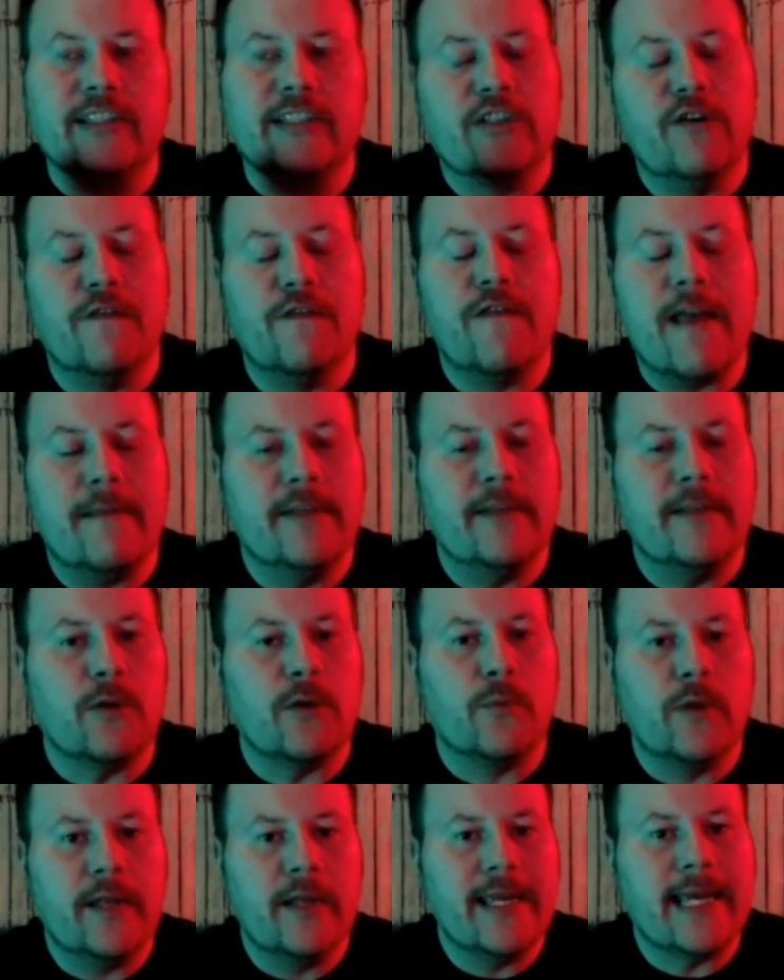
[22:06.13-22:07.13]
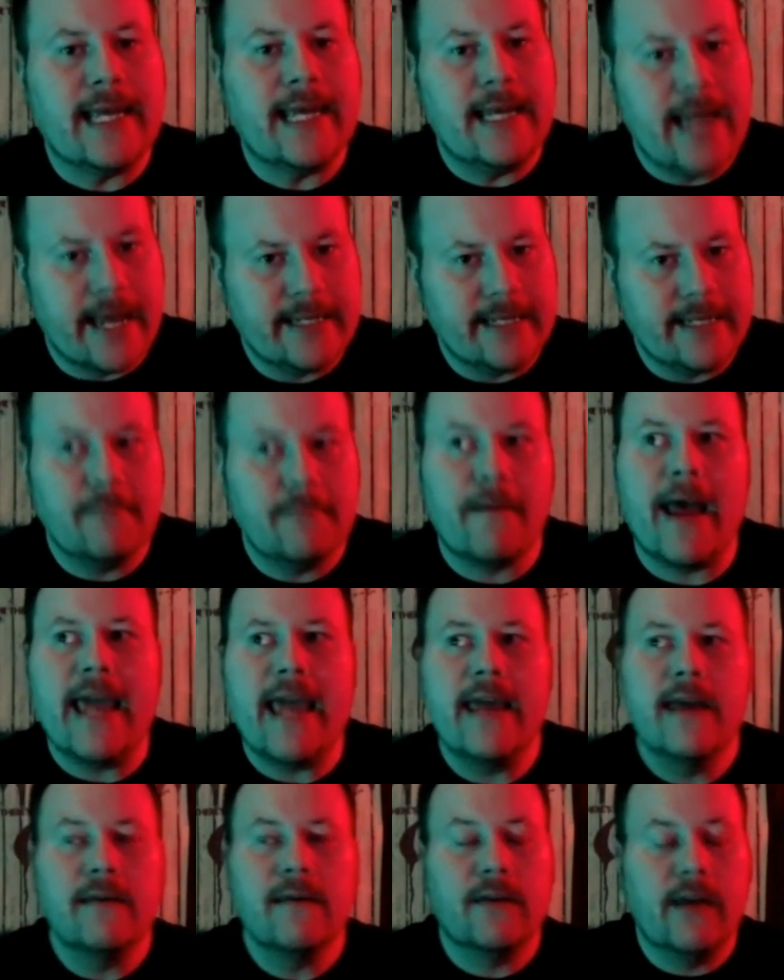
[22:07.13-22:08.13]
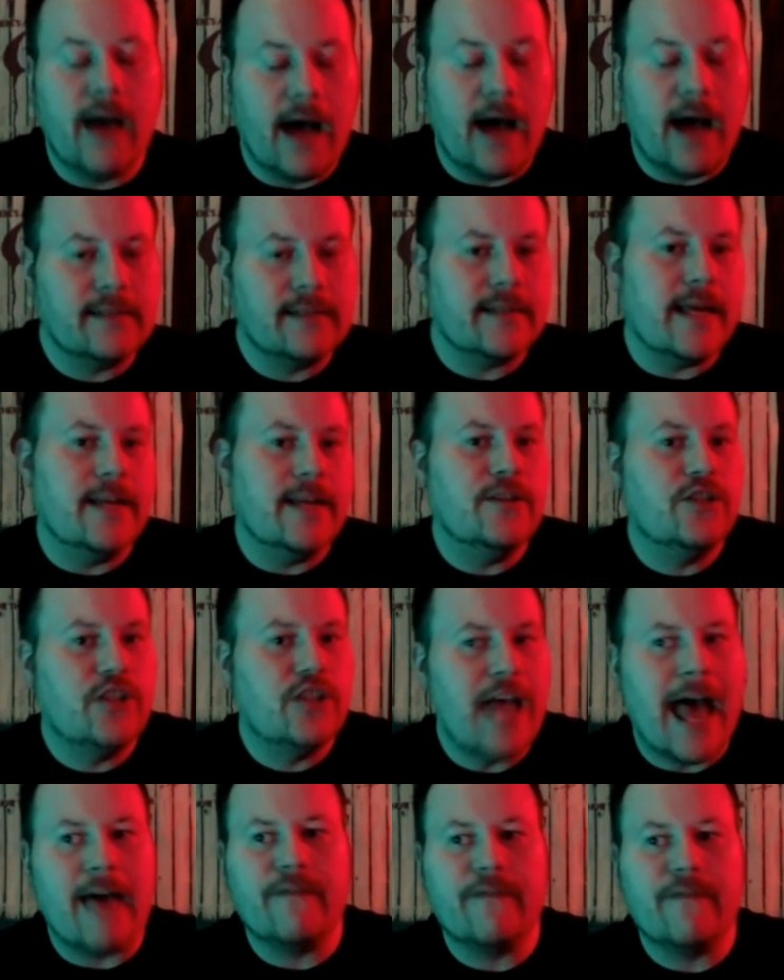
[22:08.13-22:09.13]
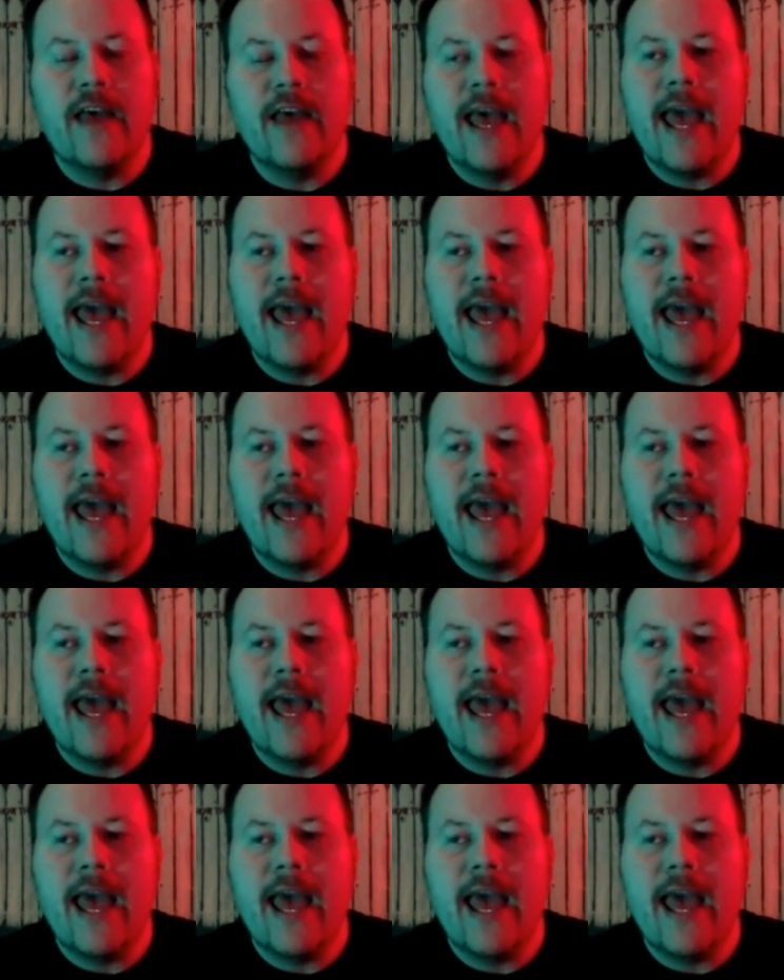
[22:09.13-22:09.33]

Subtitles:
two families are really connected by Gus and Jeff.